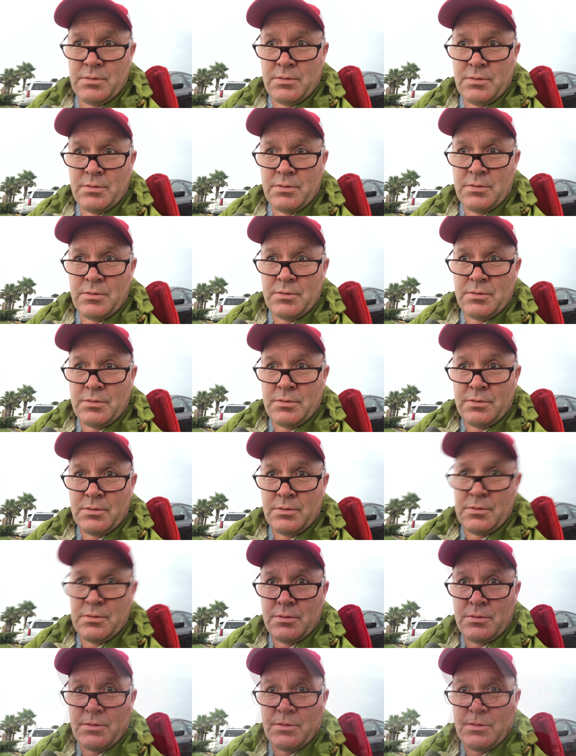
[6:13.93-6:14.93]

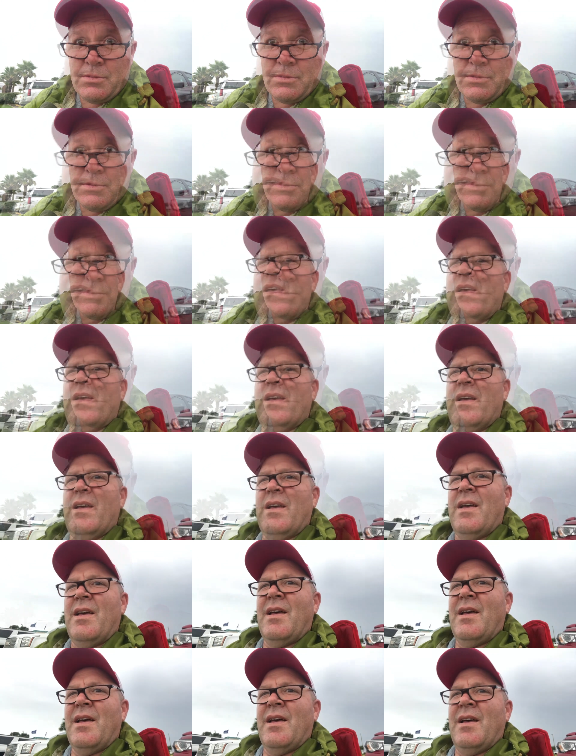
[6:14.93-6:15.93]

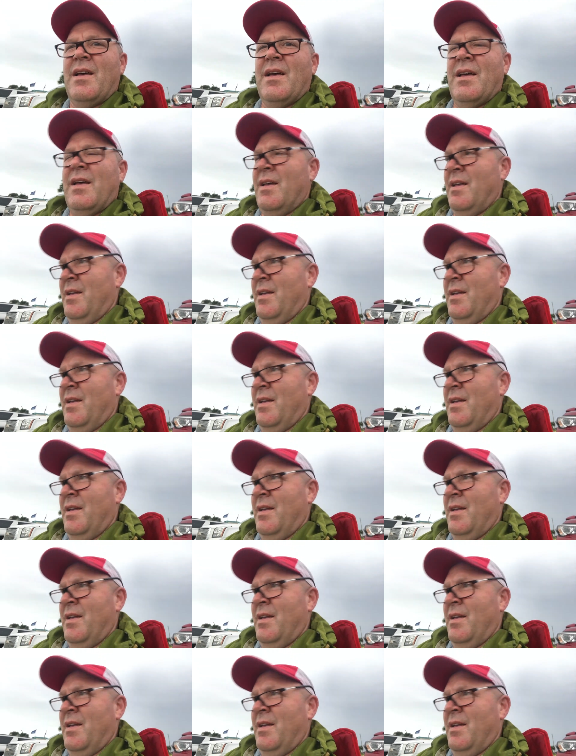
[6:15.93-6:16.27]
No one is speaking in this clip.